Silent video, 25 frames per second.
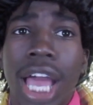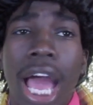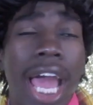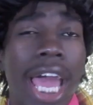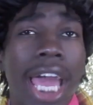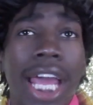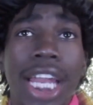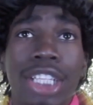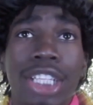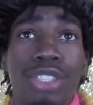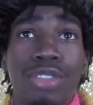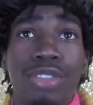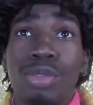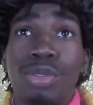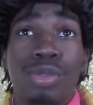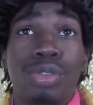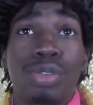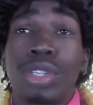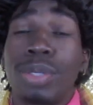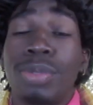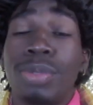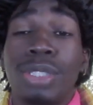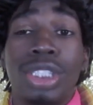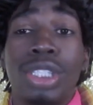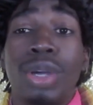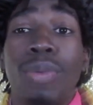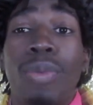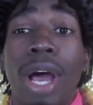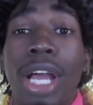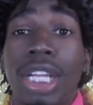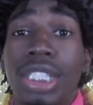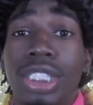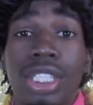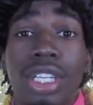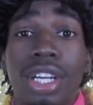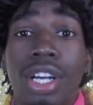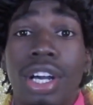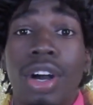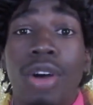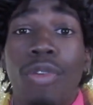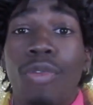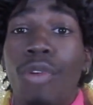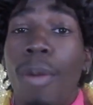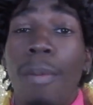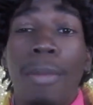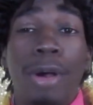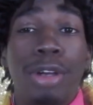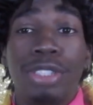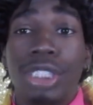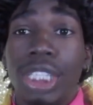I got a Zeus script to watch
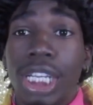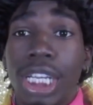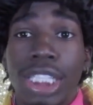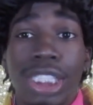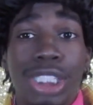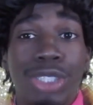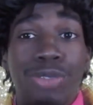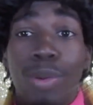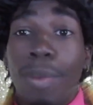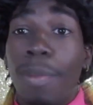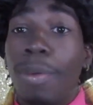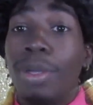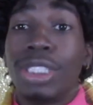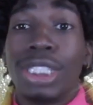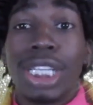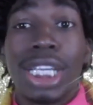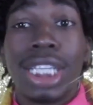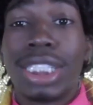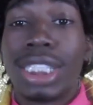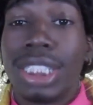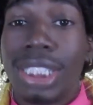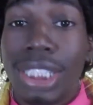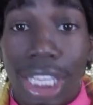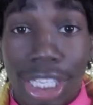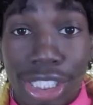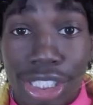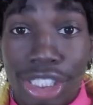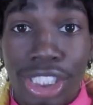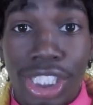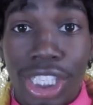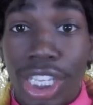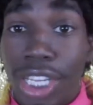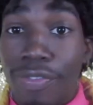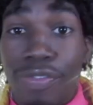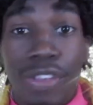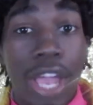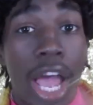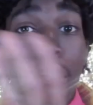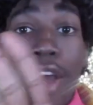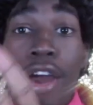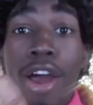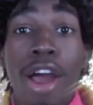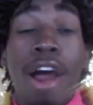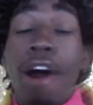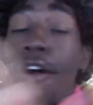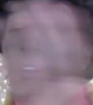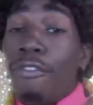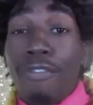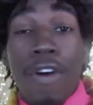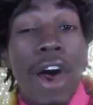One More Chance. One More Chance is that shit. Y'all,
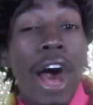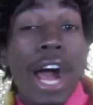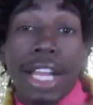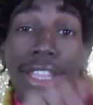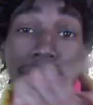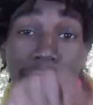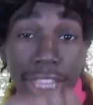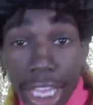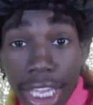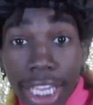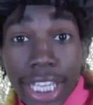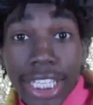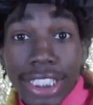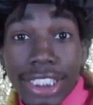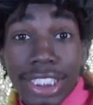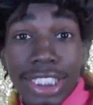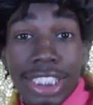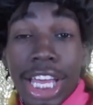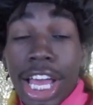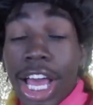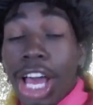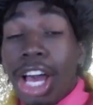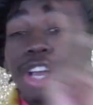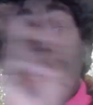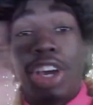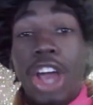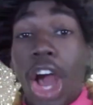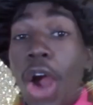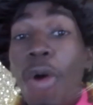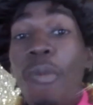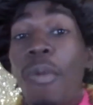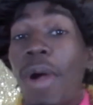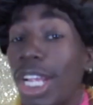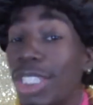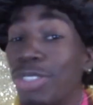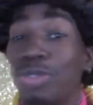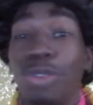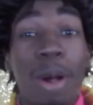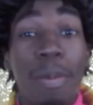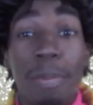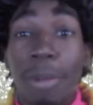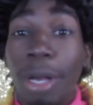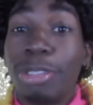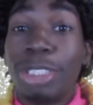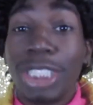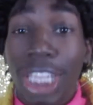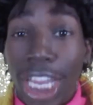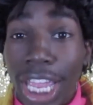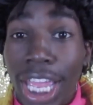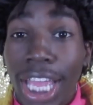fuck this. Go watch One
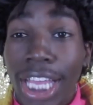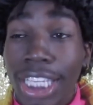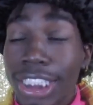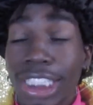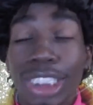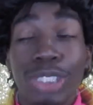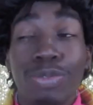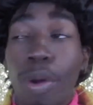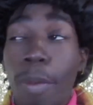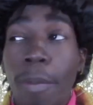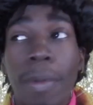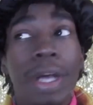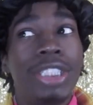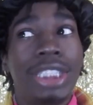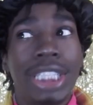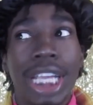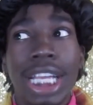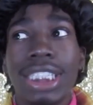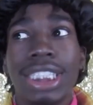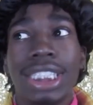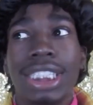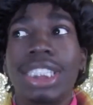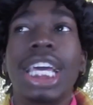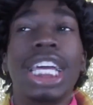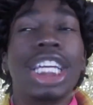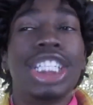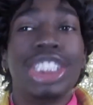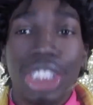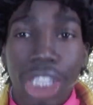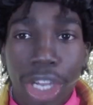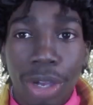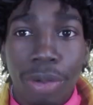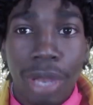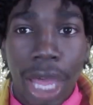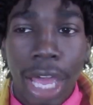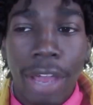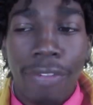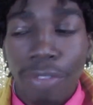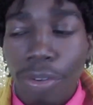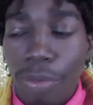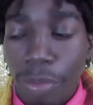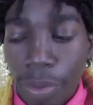More Chance, because One More Chance is that show, like, for